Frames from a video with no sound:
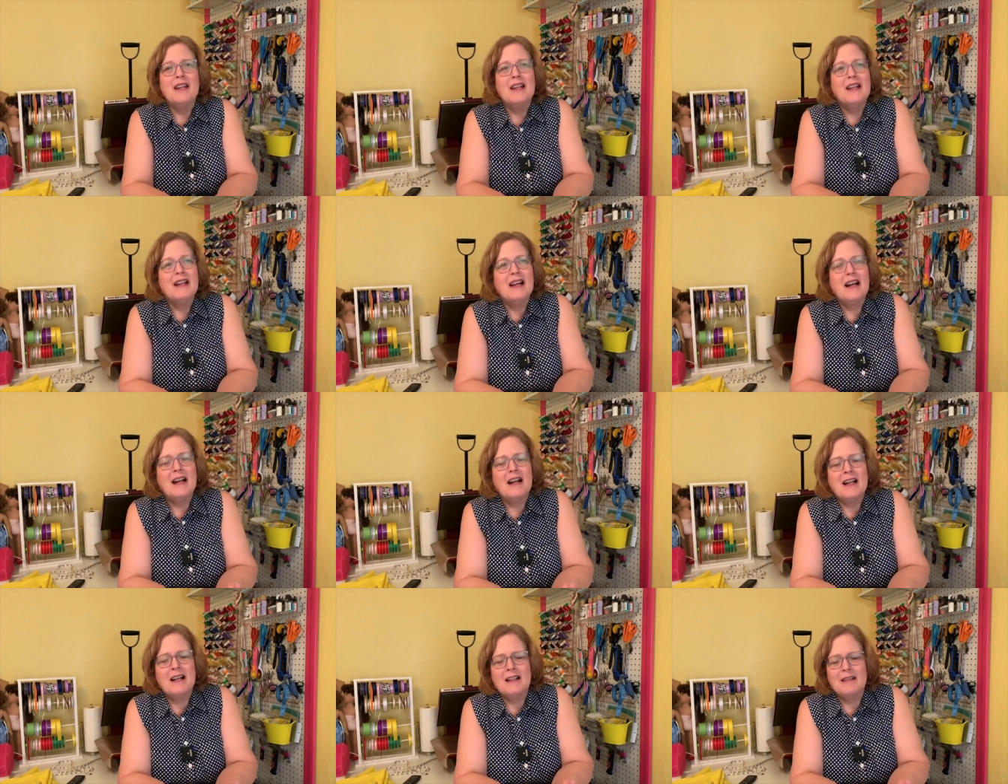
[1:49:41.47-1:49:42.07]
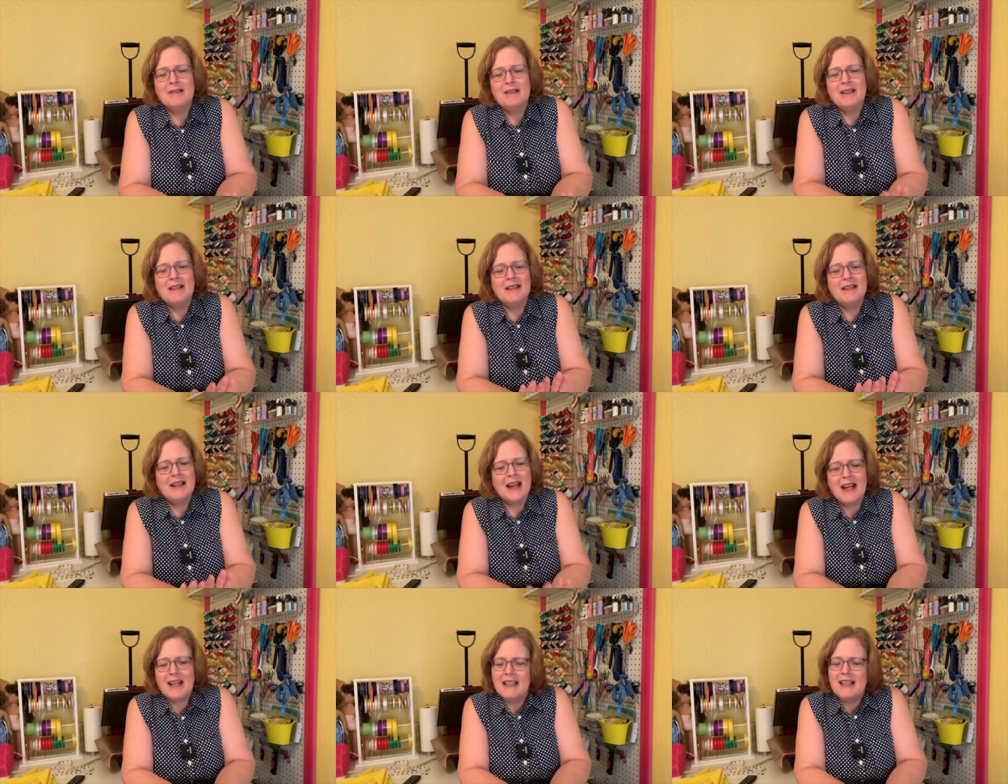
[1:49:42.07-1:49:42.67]

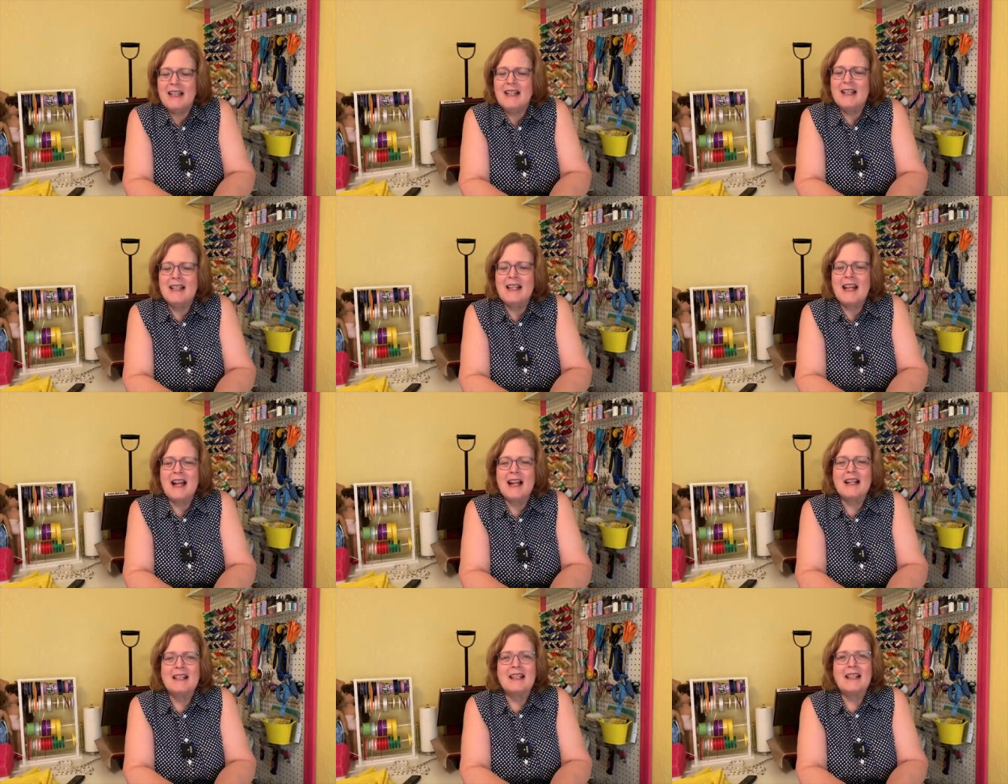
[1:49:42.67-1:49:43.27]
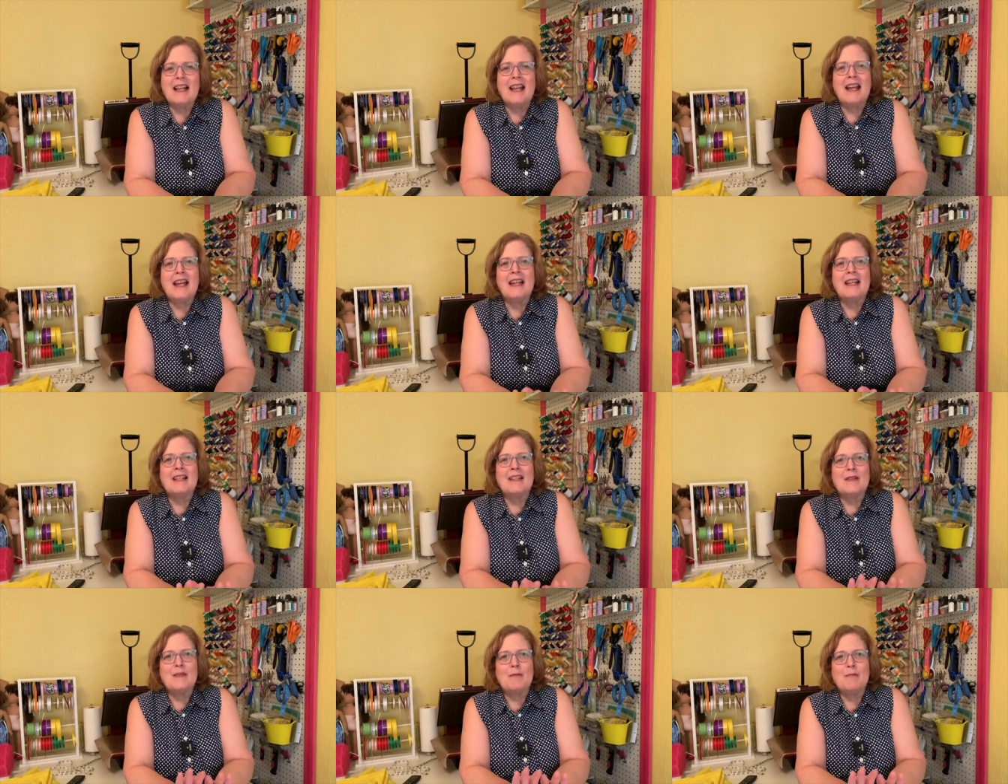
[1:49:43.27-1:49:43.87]
not an exact
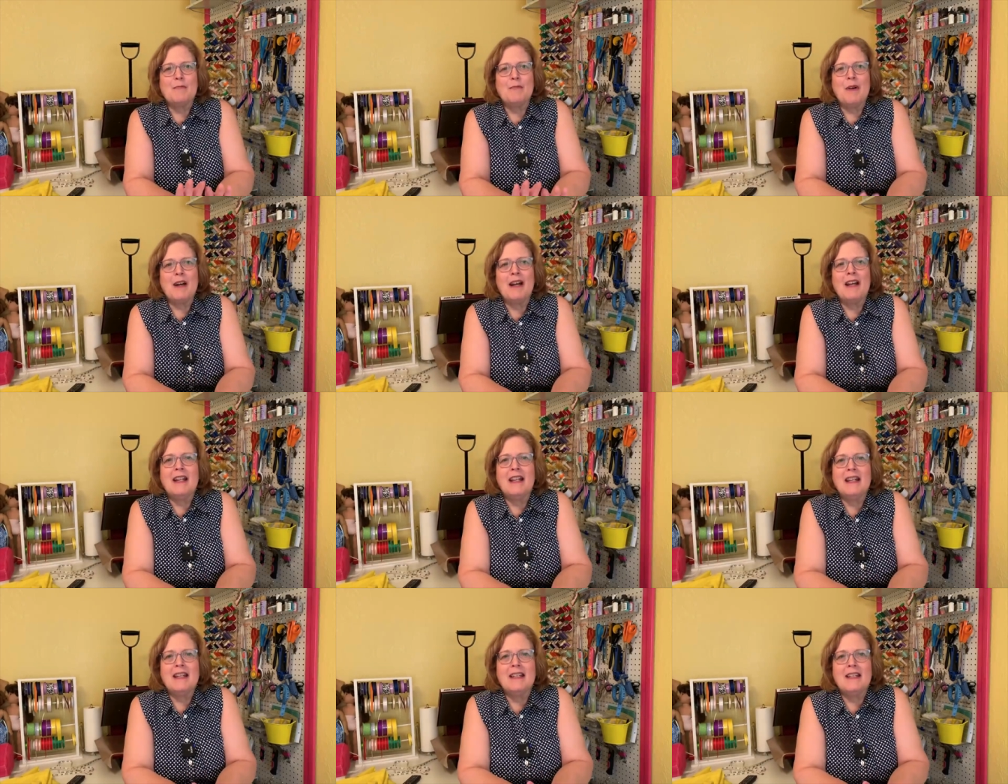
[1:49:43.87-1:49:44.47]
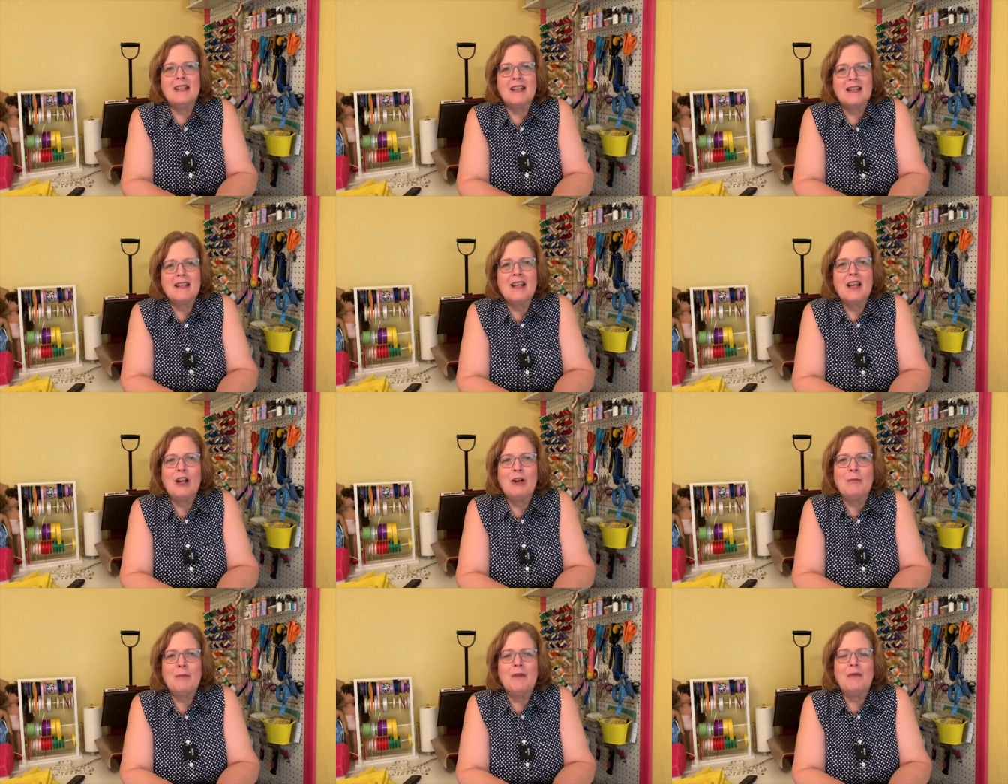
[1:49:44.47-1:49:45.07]
science, but it does
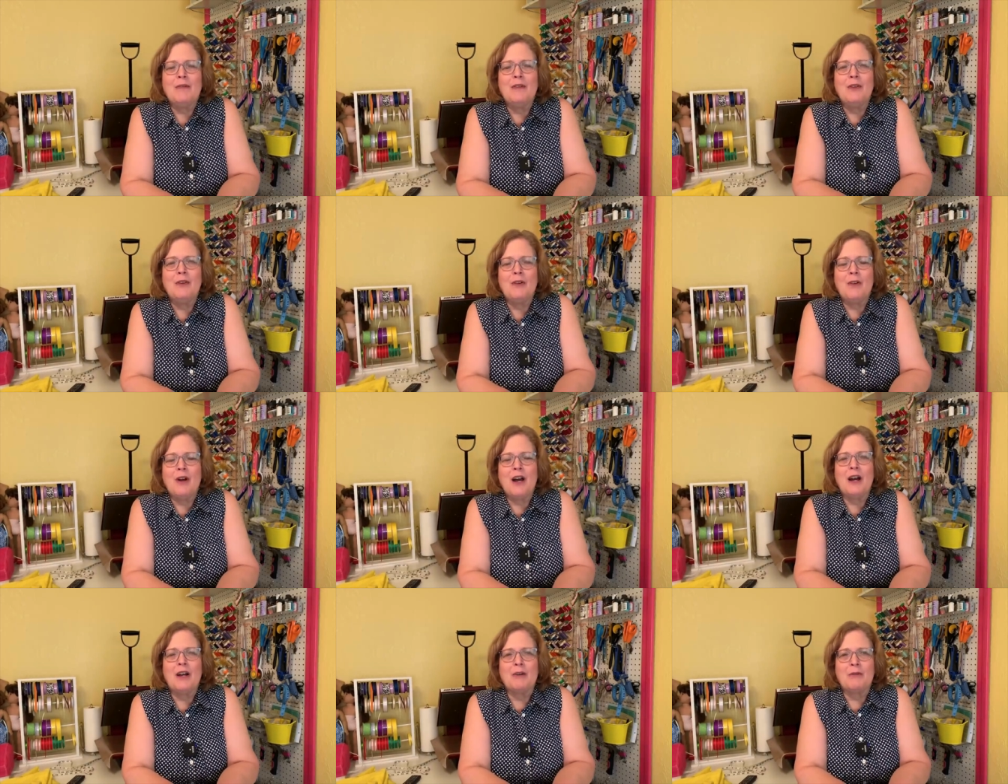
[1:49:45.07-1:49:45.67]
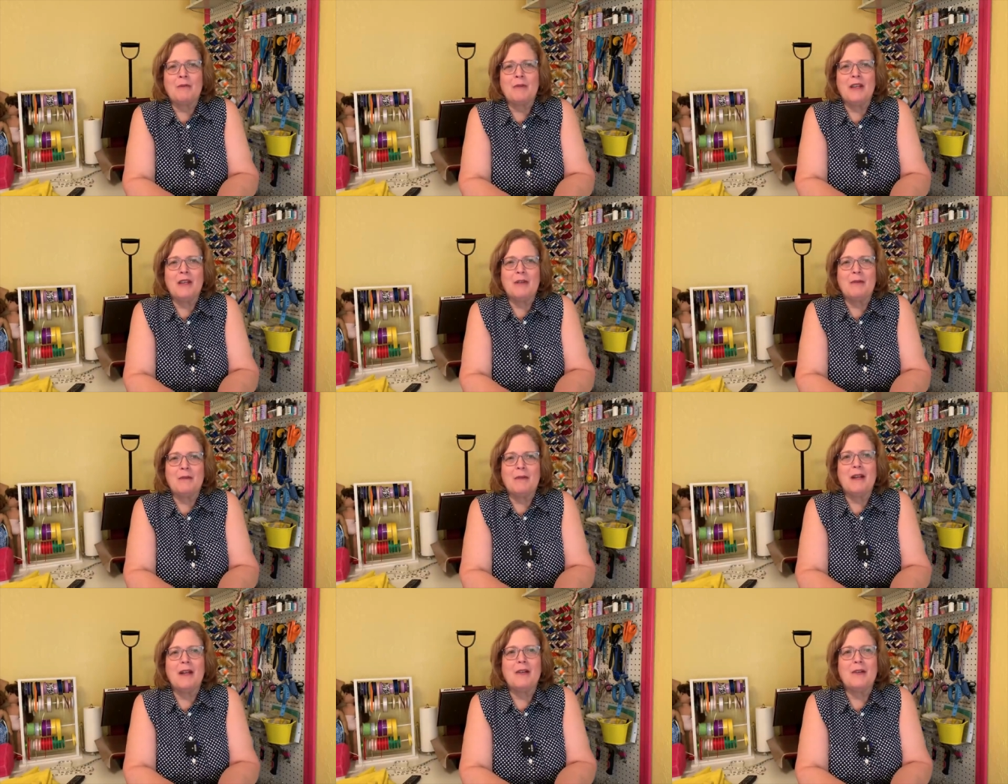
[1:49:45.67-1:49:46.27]
help if you know how to read
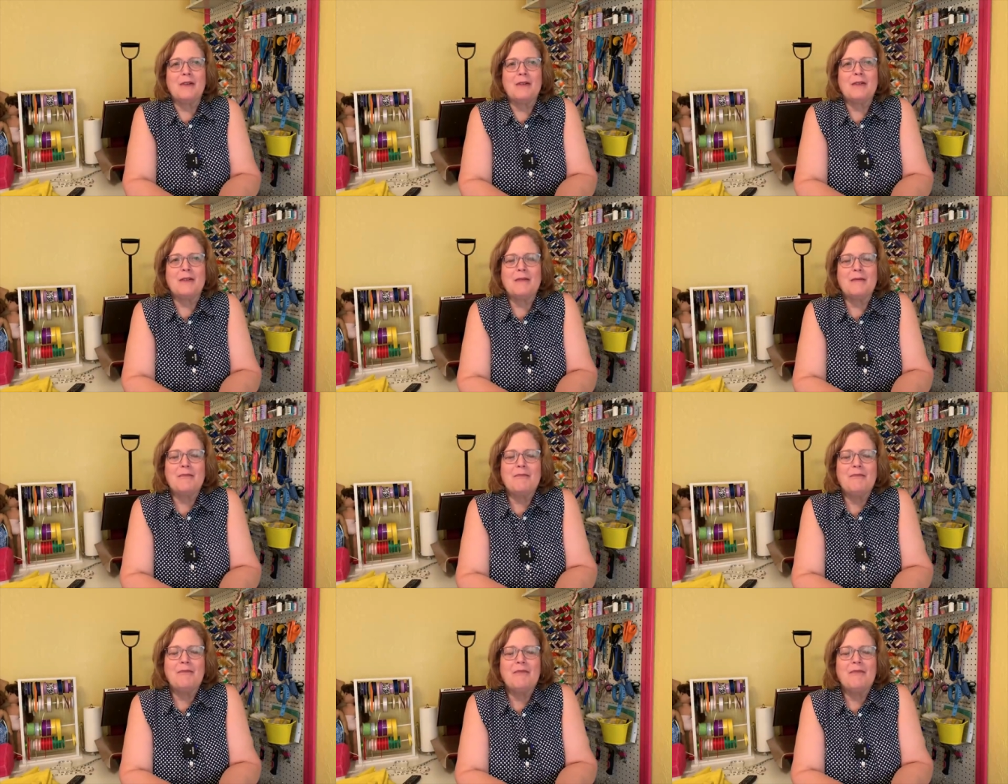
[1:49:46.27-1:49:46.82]
the wrinkles.